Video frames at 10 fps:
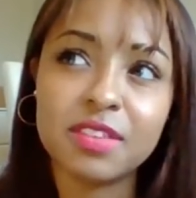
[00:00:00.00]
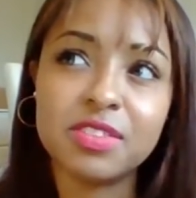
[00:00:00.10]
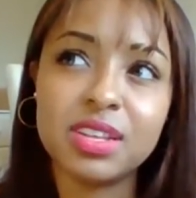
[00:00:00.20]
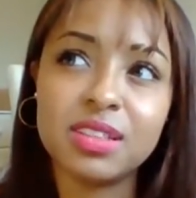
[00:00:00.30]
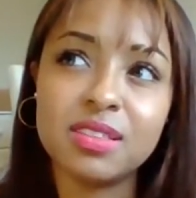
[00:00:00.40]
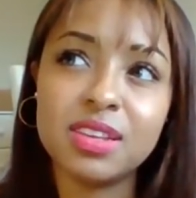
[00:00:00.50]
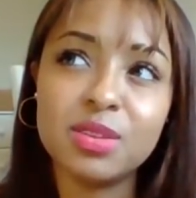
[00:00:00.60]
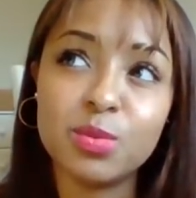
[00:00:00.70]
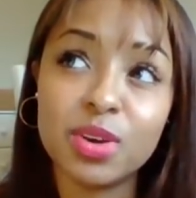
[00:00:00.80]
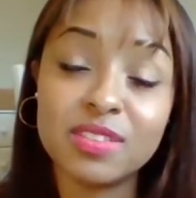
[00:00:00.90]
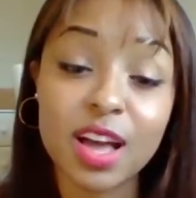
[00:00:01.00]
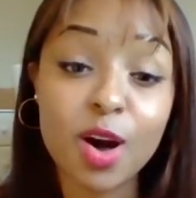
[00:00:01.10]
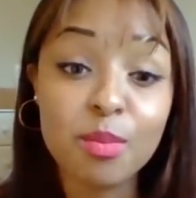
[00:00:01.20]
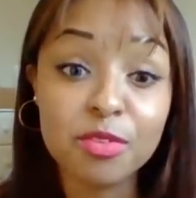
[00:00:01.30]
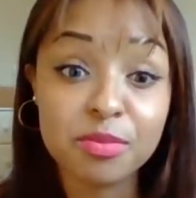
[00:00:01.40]
I've seen Dean once. I
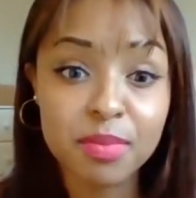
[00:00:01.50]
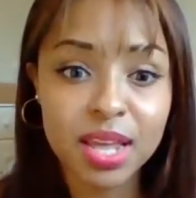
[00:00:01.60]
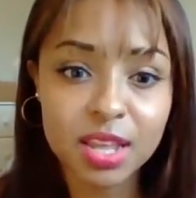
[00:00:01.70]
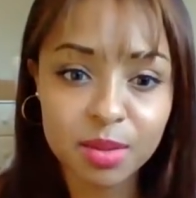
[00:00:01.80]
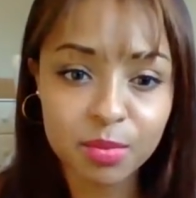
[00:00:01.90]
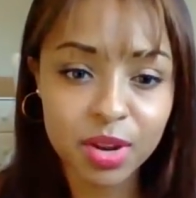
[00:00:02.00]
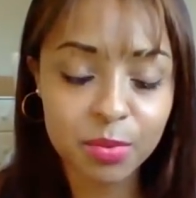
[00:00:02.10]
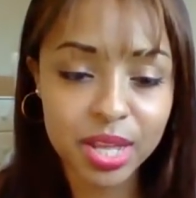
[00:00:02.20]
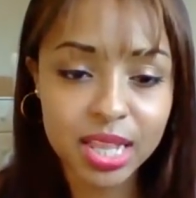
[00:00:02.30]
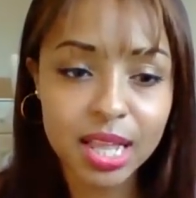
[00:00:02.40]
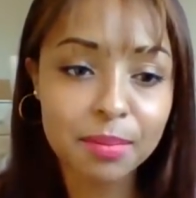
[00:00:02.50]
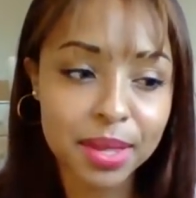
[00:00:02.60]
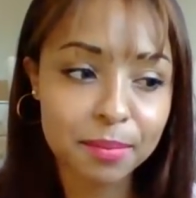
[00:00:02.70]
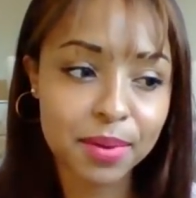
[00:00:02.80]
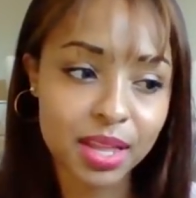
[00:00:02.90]
almost met him when I went
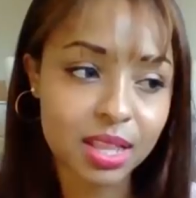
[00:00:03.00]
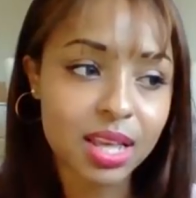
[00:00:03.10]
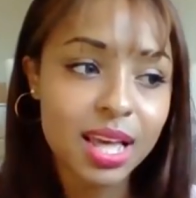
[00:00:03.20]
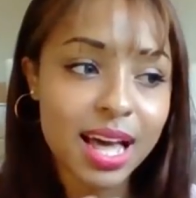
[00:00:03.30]
clubbing, but